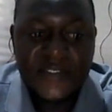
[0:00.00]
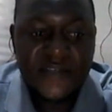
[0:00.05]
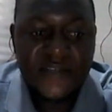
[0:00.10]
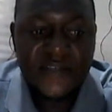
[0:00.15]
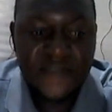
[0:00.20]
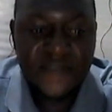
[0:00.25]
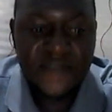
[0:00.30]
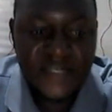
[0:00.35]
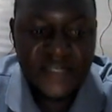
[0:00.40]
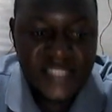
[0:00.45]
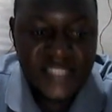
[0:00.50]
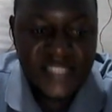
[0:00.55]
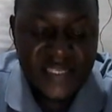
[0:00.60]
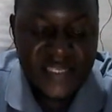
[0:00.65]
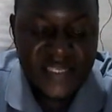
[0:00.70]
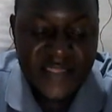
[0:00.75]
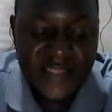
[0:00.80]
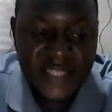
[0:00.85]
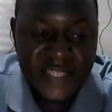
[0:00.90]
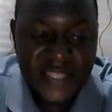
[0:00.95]
font size
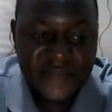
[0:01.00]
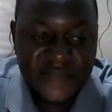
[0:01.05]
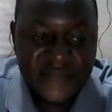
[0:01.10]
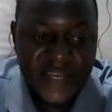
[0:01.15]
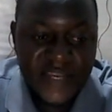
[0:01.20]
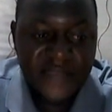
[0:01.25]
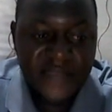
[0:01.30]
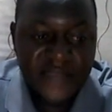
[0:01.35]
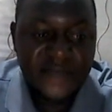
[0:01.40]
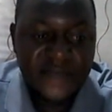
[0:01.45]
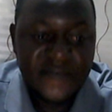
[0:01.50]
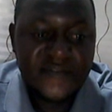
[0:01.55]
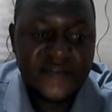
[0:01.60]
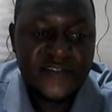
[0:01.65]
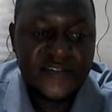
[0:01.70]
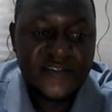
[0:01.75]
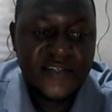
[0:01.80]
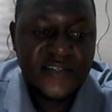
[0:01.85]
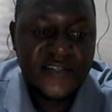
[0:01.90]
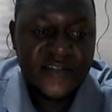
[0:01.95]
is 35,
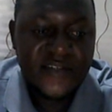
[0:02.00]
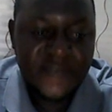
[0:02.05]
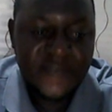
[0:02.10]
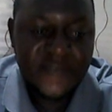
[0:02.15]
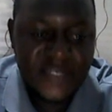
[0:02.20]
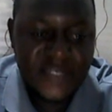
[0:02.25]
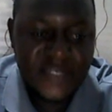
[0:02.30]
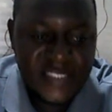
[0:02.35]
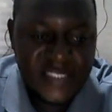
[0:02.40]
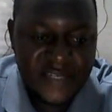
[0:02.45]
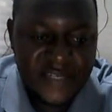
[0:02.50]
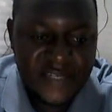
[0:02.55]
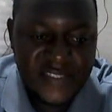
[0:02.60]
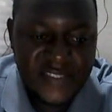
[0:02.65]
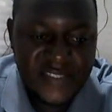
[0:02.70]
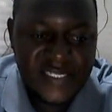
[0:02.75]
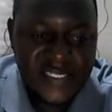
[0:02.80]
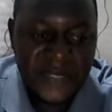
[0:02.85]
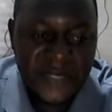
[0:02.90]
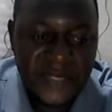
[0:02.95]
font style is
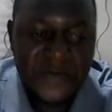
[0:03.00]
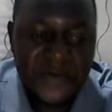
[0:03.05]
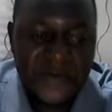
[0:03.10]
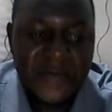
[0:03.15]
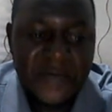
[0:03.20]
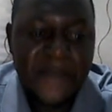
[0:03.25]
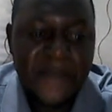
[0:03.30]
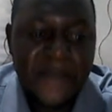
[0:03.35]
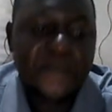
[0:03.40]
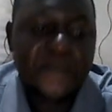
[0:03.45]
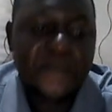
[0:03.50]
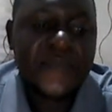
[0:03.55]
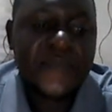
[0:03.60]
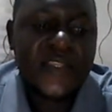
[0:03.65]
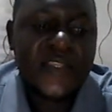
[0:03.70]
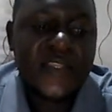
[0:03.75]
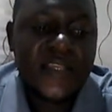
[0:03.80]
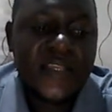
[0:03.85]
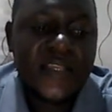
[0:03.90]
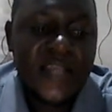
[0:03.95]
Tahoma,
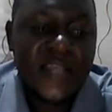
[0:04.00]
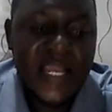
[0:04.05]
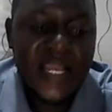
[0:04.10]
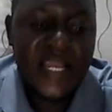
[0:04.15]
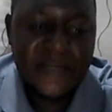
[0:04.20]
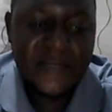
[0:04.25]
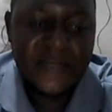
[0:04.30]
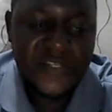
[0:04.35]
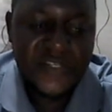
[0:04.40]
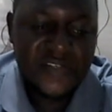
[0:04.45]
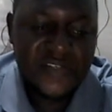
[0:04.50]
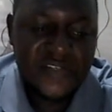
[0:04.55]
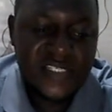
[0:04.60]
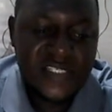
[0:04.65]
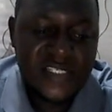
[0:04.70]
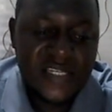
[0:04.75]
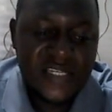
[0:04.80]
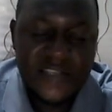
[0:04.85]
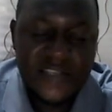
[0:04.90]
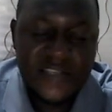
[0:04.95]
animation
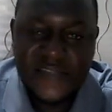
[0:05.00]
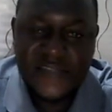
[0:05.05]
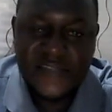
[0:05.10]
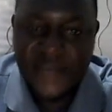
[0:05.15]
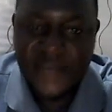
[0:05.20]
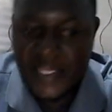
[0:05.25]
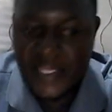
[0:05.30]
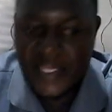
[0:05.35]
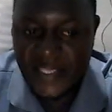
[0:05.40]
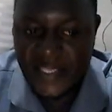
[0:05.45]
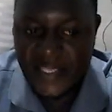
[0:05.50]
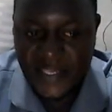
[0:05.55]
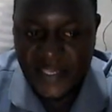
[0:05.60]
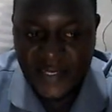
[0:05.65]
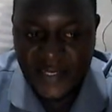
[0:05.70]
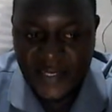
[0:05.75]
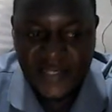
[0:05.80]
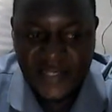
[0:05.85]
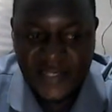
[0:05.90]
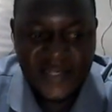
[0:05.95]
style is fly
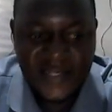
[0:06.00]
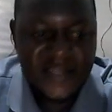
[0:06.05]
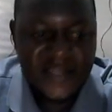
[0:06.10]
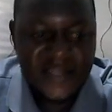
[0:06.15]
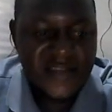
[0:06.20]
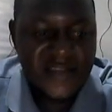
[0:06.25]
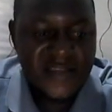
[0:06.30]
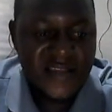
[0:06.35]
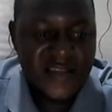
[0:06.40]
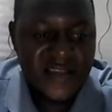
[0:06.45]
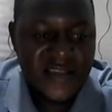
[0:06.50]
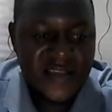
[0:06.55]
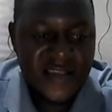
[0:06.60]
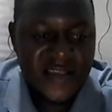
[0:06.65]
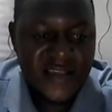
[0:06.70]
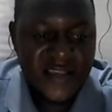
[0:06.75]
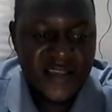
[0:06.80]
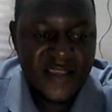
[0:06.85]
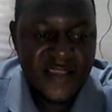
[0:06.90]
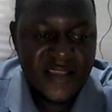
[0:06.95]
in.
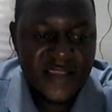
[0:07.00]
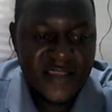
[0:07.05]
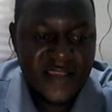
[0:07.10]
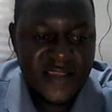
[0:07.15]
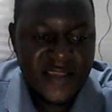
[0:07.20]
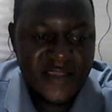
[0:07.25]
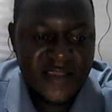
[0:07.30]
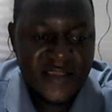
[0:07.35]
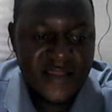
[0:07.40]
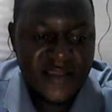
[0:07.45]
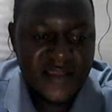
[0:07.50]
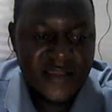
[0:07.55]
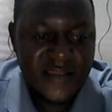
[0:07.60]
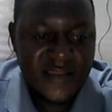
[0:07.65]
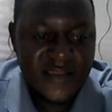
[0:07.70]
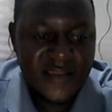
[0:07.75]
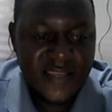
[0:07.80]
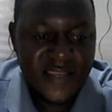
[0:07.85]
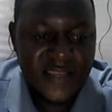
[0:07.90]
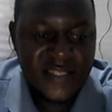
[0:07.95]

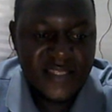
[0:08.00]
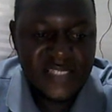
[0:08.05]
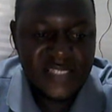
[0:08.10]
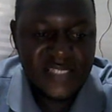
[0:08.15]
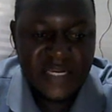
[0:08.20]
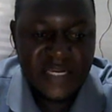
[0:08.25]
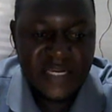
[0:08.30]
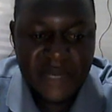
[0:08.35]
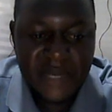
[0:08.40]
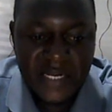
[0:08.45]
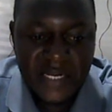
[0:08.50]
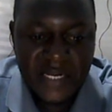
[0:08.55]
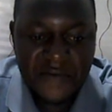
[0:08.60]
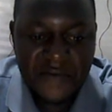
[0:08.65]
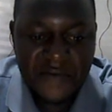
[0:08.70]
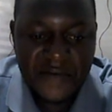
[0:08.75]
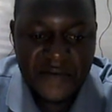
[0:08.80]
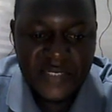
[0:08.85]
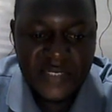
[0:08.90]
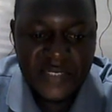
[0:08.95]
Then slide
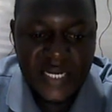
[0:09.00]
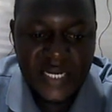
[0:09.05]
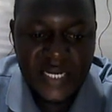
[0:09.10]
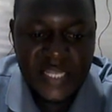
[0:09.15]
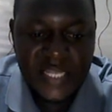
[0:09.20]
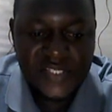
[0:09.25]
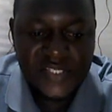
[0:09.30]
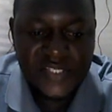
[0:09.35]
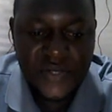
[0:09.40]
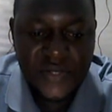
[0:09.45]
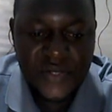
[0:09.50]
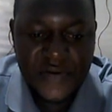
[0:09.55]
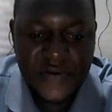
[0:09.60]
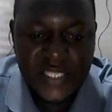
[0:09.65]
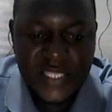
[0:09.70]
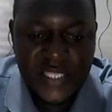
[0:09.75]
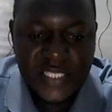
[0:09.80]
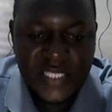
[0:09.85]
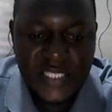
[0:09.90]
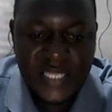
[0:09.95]
background color is
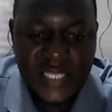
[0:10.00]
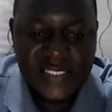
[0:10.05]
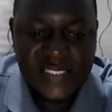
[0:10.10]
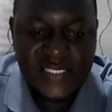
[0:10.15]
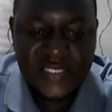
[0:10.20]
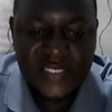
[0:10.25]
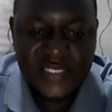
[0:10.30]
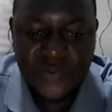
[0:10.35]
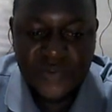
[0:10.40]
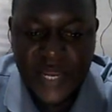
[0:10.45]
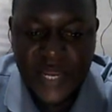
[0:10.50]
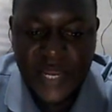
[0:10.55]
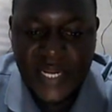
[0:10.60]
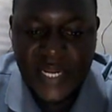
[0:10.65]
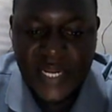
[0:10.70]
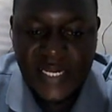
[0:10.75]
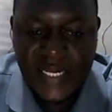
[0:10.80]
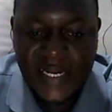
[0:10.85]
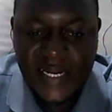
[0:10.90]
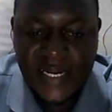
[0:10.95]
orange, accent
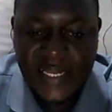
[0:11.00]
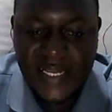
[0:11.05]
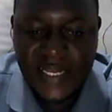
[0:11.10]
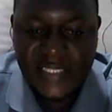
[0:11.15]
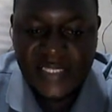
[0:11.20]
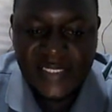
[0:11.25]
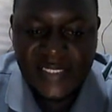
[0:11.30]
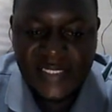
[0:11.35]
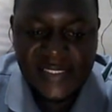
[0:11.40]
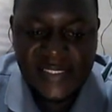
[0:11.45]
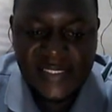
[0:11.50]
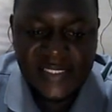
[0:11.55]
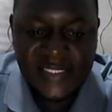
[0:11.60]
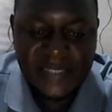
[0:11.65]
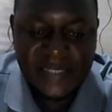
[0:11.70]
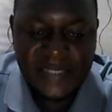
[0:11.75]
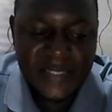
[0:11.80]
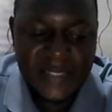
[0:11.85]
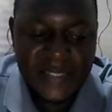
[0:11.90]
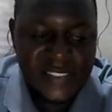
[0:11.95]
1, lighter
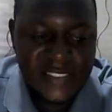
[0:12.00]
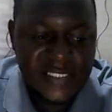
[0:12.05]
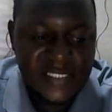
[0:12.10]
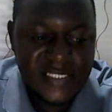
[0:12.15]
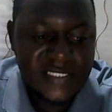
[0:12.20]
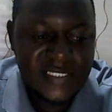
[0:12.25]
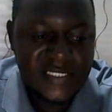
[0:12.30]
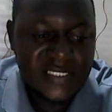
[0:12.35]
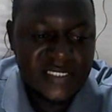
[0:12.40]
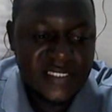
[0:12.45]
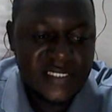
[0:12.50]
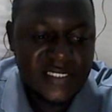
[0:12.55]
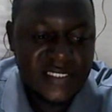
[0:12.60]
60%.